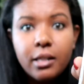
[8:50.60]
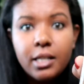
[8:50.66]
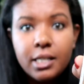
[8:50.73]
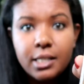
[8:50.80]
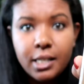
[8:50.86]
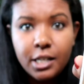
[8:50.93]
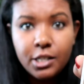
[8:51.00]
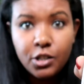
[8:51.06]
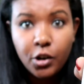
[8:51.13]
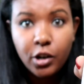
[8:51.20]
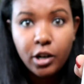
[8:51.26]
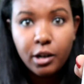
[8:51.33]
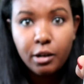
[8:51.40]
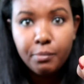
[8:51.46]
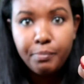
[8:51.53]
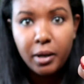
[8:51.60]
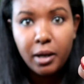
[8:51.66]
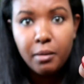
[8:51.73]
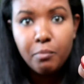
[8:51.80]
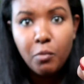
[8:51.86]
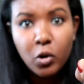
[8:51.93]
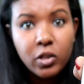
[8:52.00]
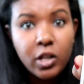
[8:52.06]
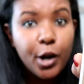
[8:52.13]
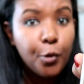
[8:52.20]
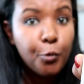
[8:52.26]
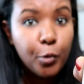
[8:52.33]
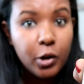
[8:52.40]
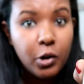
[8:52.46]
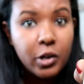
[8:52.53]
These keys are going to be more like
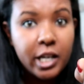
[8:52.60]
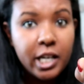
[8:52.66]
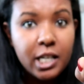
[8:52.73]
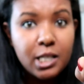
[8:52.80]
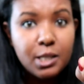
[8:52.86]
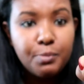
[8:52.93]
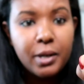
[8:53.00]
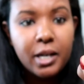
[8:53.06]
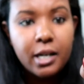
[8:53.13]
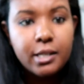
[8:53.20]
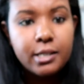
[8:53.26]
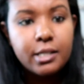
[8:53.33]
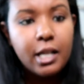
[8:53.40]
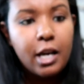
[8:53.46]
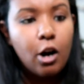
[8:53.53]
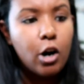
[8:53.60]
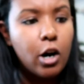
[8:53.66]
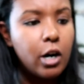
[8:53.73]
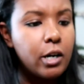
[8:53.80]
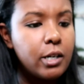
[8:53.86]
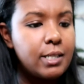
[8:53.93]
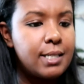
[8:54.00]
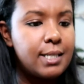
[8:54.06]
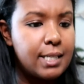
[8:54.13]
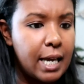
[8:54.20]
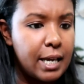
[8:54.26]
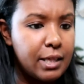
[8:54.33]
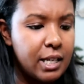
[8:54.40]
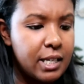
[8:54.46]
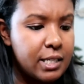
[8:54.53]
real keys because they are
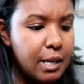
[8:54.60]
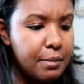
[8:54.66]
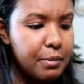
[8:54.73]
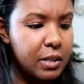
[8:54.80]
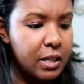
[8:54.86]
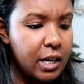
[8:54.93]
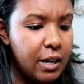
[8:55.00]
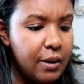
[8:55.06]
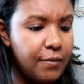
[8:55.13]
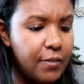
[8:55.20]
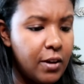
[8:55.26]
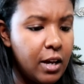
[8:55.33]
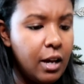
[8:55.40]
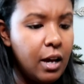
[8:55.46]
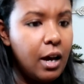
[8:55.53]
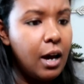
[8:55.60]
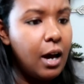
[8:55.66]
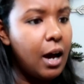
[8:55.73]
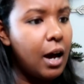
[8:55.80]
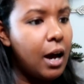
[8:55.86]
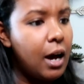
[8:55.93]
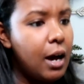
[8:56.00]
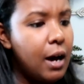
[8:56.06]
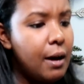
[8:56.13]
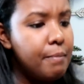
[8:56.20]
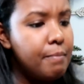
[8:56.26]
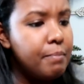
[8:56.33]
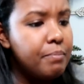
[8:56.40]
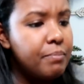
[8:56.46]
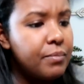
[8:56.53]
stainless, I believe.
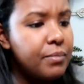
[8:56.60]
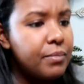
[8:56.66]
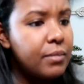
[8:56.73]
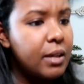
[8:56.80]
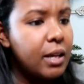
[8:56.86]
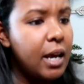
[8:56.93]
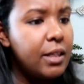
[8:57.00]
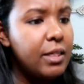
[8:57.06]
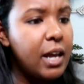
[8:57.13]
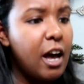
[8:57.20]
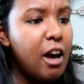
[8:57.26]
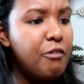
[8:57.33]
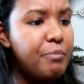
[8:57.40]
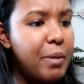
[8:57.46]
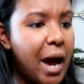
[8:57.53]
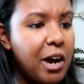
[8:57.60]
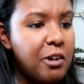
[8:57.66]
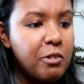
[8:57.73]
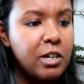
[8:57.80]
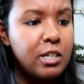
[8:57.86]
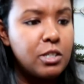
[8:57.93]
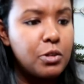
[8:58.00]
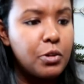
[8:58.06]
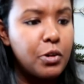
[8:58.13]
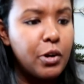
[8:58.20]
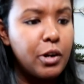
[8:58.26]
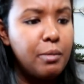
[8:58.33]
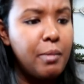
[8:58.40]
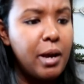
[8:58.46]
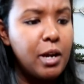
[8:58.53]
Um, and they have batteries, so they're
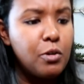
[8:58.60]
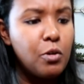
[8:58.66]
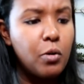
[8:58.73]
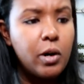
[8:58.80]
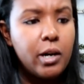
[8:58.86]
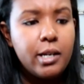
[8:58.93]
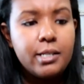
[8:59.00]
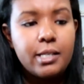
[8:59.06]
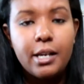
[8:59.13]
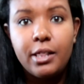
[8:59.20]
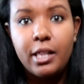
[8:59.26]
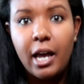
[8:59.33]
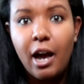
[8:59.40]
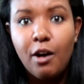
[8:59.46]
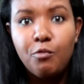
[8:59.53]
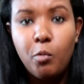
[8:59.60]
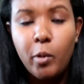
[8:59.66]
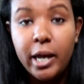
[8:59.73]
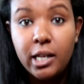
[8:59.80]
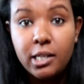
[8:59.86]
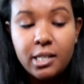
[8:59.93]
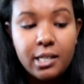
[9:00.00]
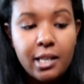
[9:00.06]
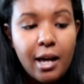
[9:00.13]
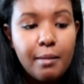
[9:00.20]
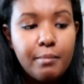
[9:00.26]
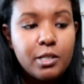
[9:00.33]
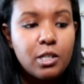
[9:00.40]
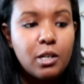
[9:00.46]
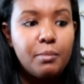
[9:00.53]
going to make noise and they have weight to
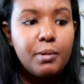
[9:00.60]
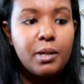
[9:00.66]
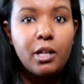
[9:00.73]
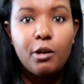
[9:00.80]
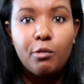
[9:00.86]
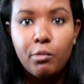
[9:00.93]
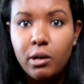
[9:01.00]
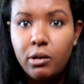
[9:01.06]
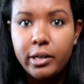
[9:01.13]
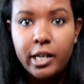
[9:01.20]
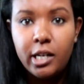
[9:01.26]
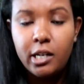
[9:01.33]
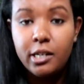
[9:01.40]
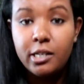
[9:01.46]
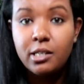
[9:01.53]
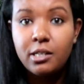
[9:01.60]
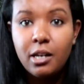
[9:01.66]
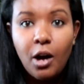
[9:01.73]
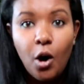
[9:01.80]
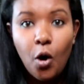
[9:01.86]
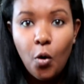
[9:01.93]
them. It's going to be like real keys.